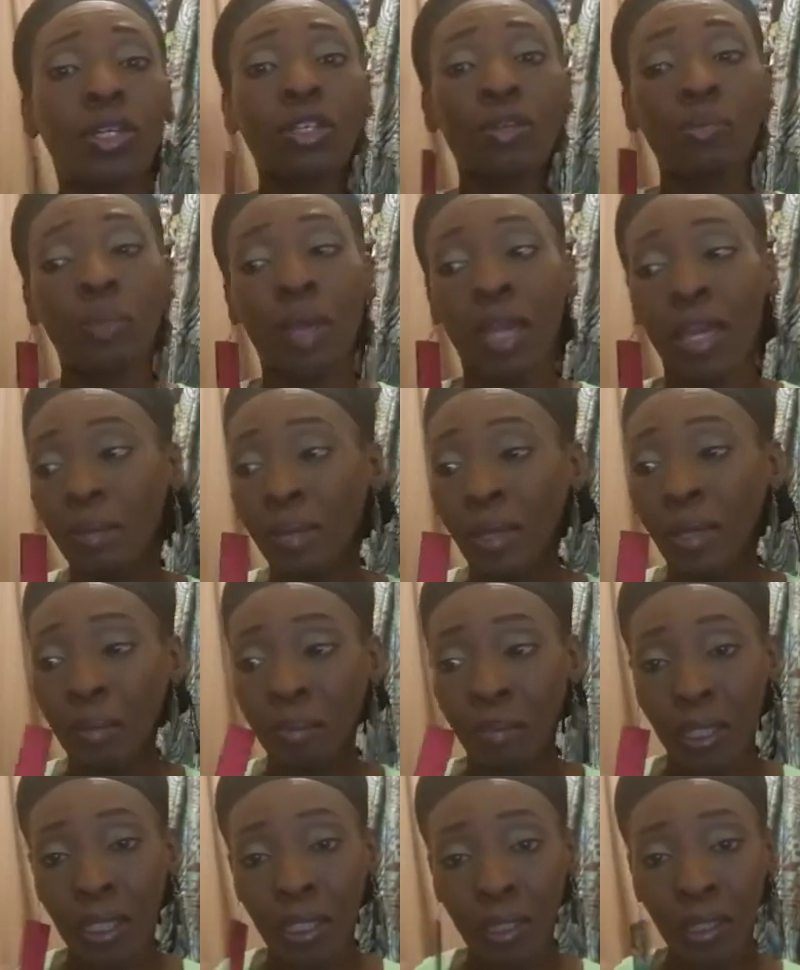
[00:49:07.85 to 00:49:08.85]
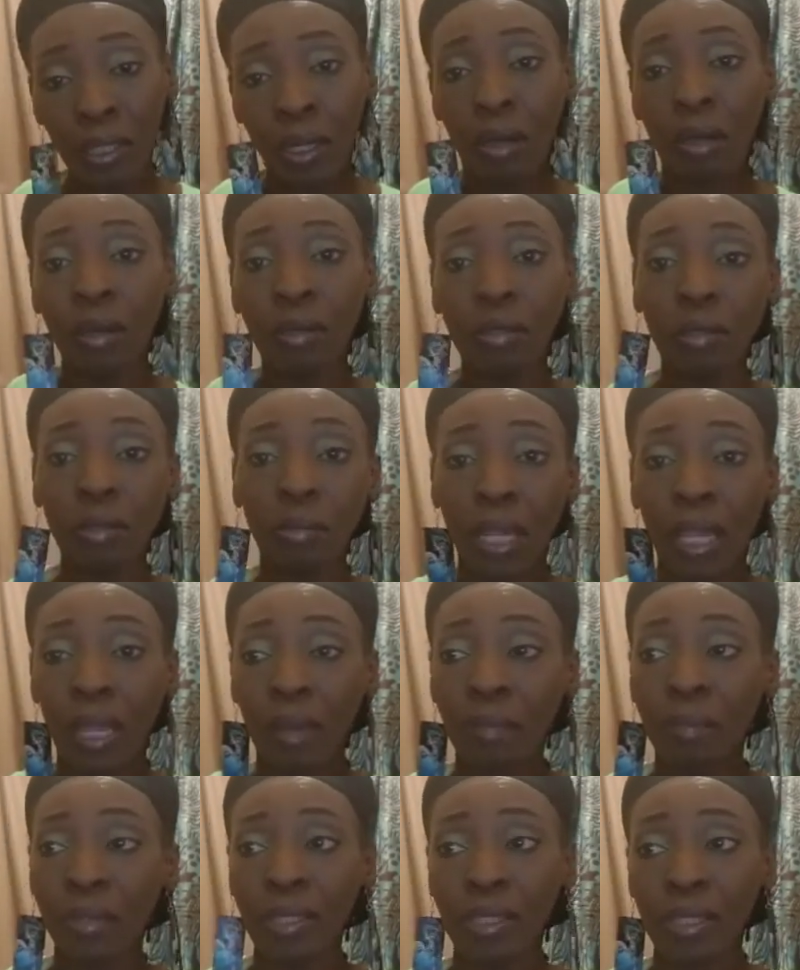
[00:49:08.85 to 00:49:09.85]
You may have been meeting her. You may
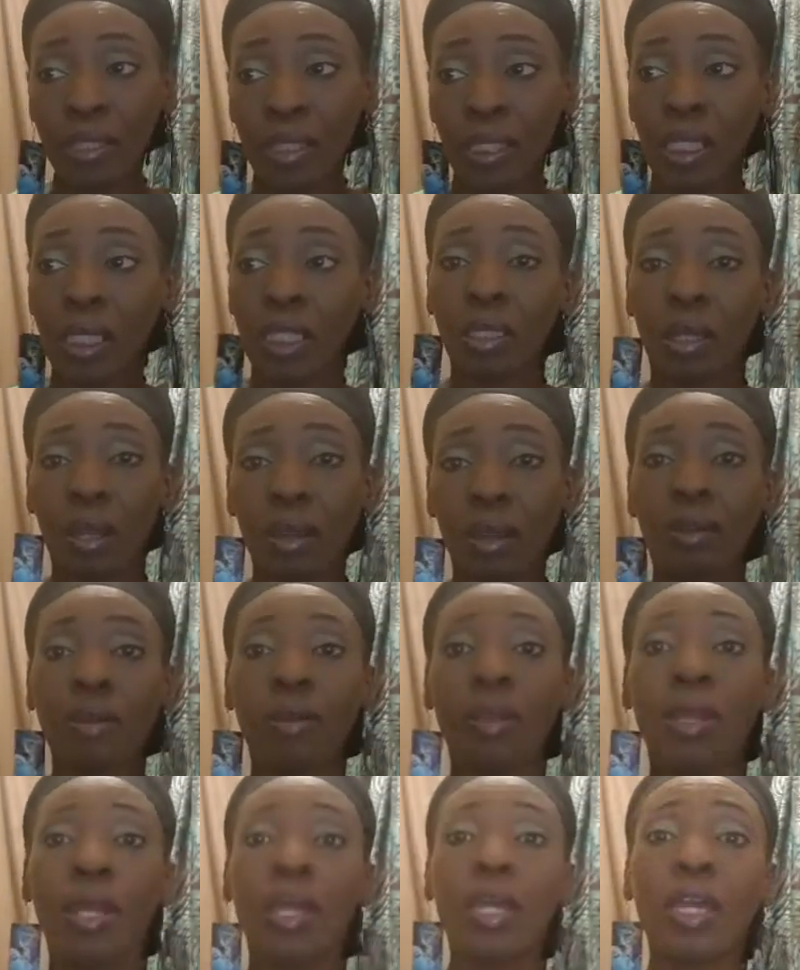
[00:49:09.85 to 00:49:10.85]
have been seeing her